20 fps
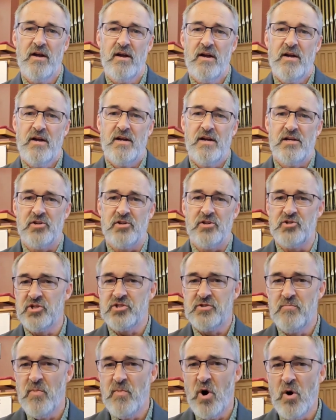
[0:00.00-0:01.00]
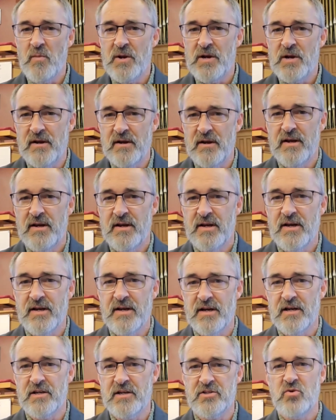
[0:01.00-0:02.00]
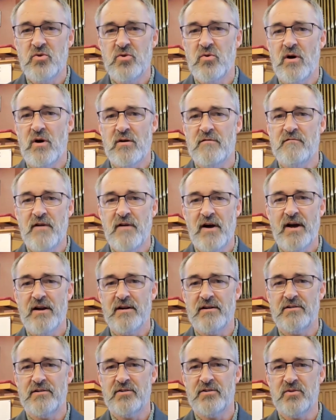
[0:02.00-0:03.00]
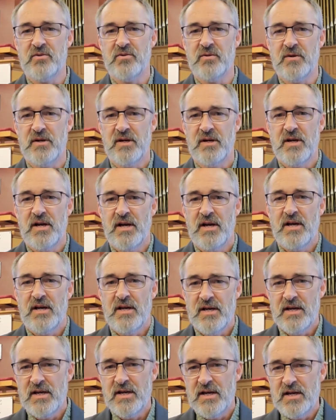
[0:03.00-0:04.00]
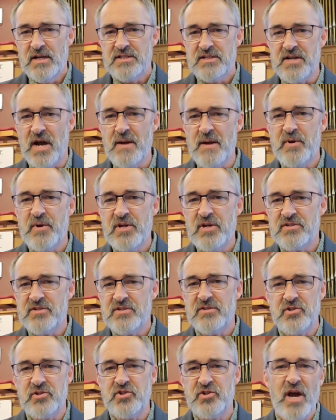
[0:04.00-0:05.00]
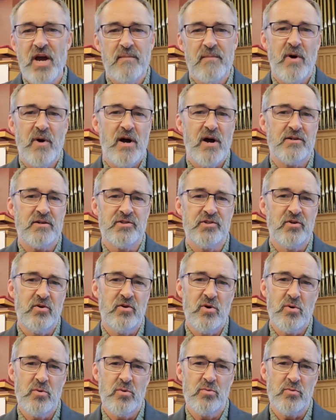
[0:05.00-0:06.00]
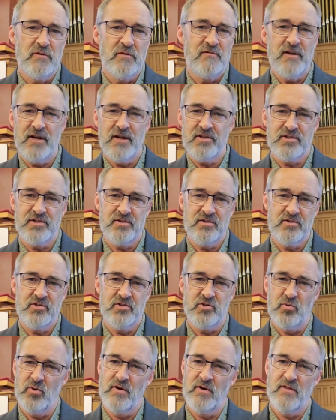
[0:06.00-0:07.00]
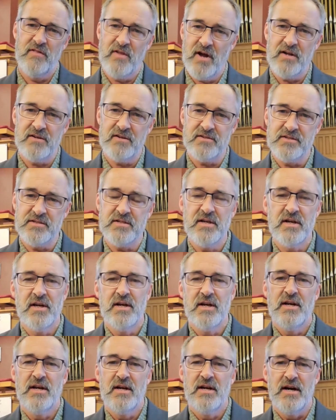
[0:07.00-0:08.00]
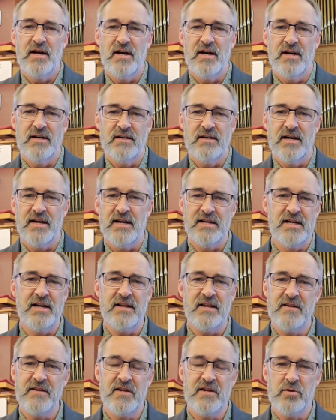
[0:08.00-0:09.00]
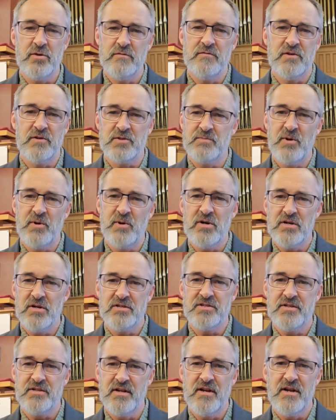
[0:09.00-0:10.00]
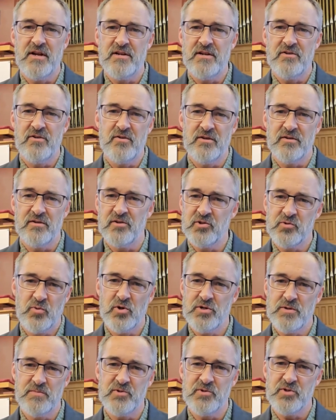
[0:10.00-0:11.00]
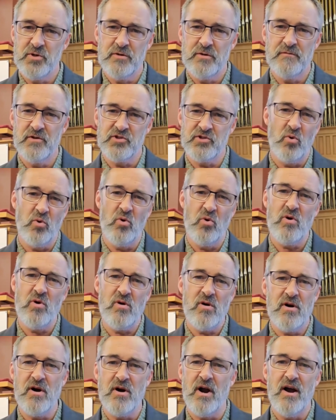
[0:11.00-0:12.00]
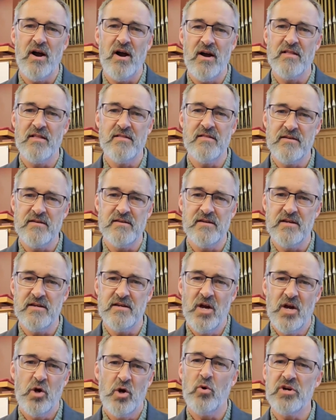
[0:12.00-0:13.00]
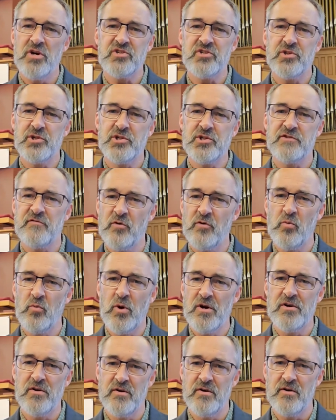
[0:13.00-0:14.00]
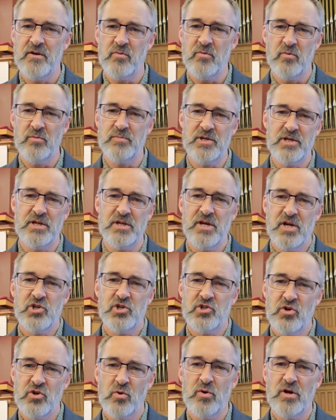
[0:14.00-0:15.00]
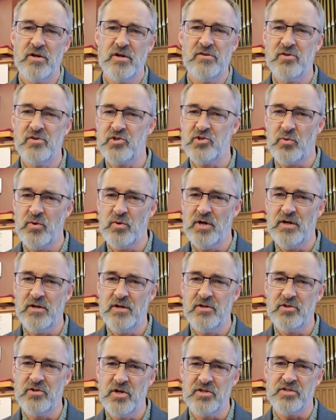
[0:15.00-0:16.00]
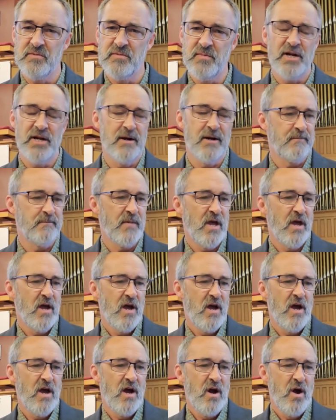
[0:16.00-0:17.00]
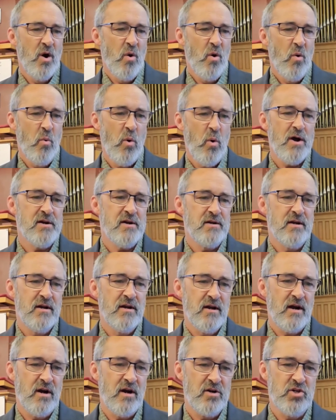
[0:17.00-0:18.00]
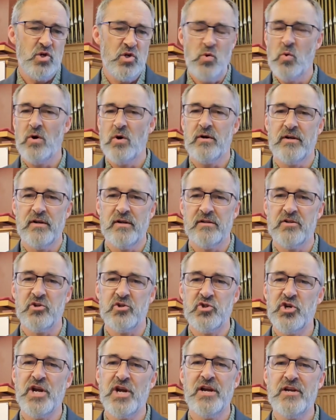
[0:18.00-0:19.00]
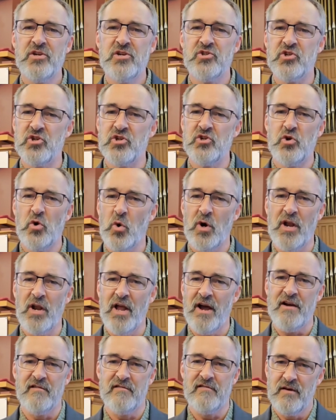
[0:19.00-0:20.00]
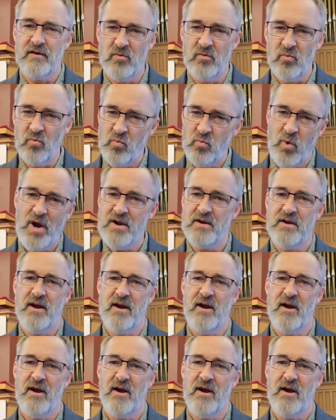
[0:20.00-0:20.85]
In just a moment, you are invited to type into the chat box your own reflections or thoughts on anything you've experienced today during this worship service, or on the questions for wonder that will be shown on your screen in just a minute. What are you working to change in your life right now?